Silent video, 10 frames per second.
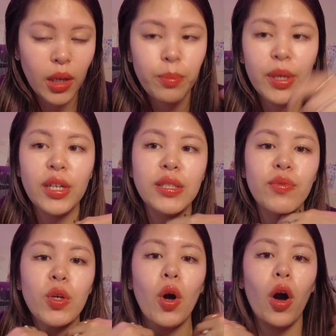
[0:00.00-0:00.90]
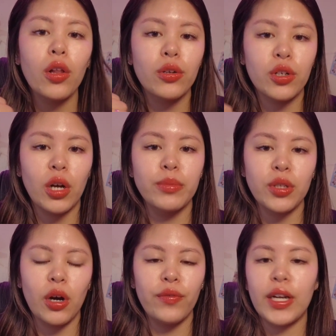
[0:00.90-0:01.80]
because if the collar comes
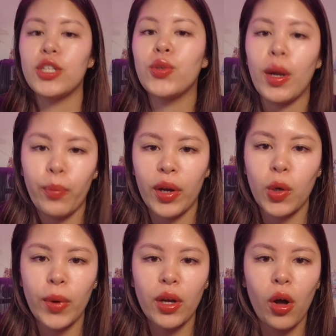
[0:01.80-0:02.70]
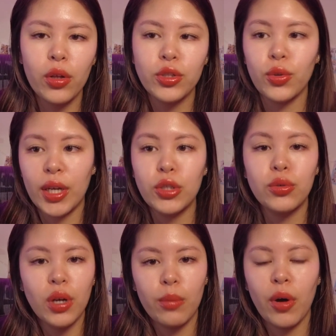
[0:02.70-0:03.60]
off, and I do have breakaway collars, so they do
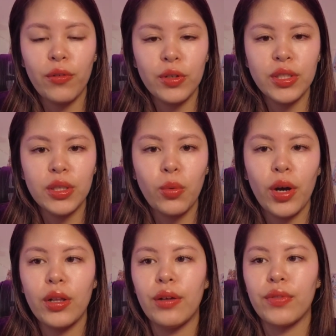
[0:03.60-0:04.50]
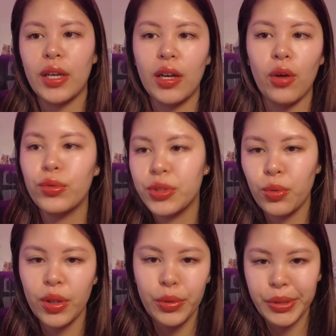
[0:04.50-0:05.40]
come off once in a while if they go into
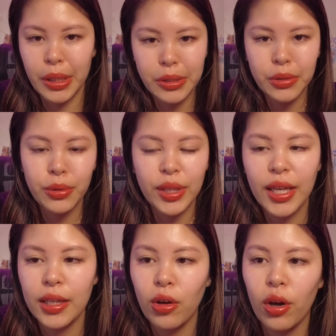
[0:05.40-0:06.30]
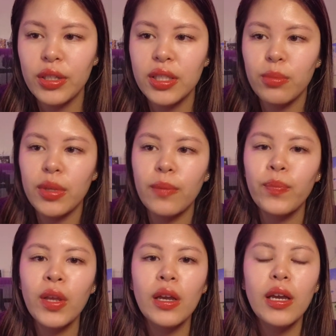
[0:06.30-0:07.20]
a little tussle where they get caught in something,
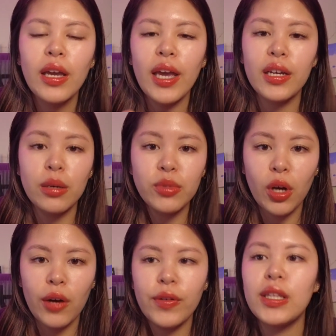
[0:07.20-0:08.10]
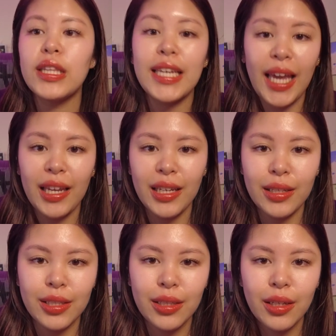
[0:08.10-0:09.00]
it comes off and then they can't
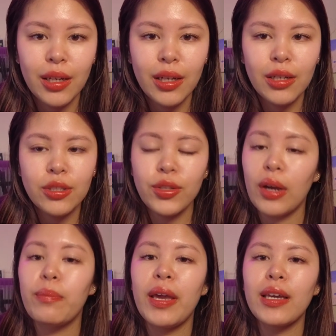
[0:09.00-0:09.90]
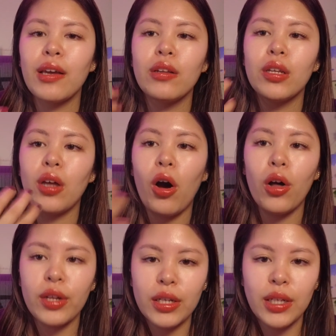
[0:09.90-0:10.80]
eat. So I make it in the
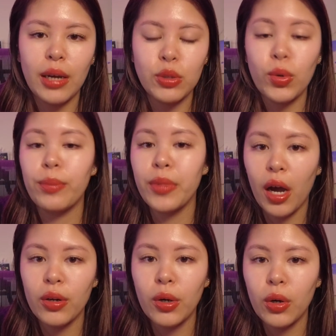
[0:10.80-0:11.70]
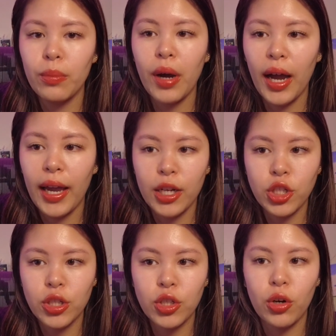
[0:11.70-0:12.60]
holiday times when I'm not home, I
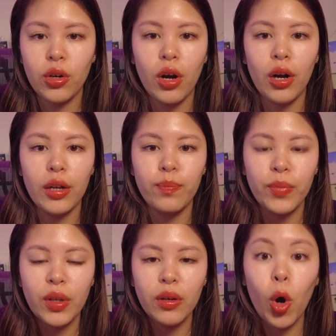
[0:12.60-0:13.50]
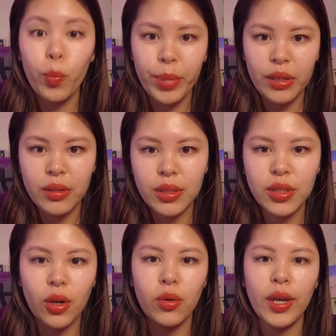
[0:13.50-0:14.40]
actually turn on open,
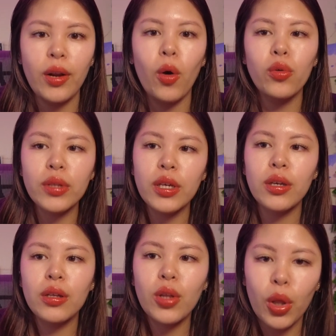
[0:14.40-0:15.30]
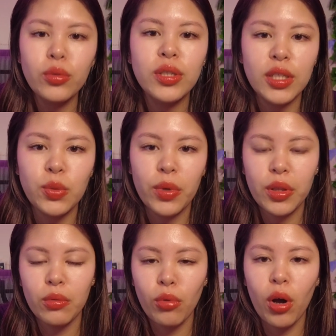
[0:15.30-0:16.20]
so it only closes when
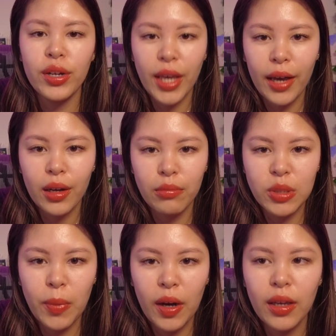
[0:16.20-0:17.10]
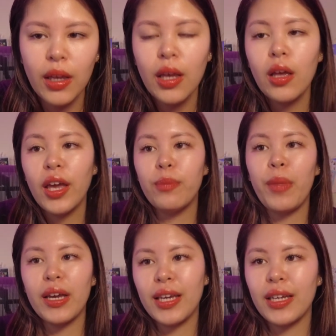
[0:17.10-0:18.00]
the wrong cat comes by. In
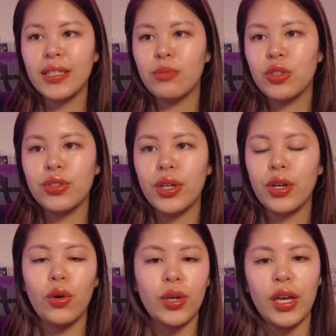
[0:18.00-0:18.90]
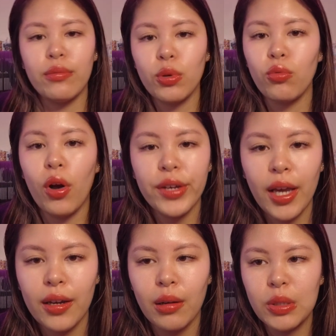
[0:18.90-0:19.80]
my case, I'm just like, okay, if the wrong
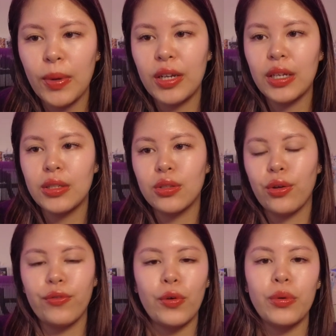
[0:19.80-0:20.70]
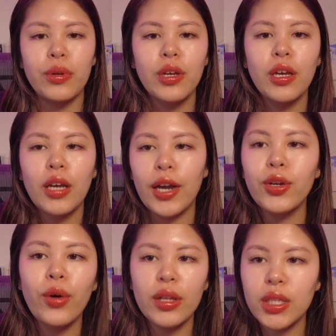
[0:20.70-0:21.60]
cat comes by and eats their food, I
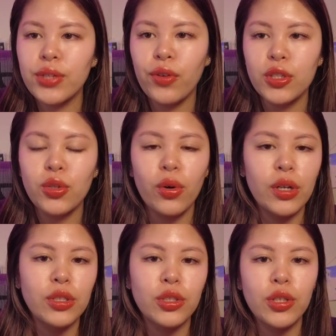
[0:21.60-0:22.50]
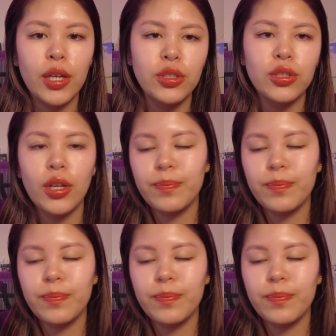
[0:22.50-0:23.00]
know at least for Sora and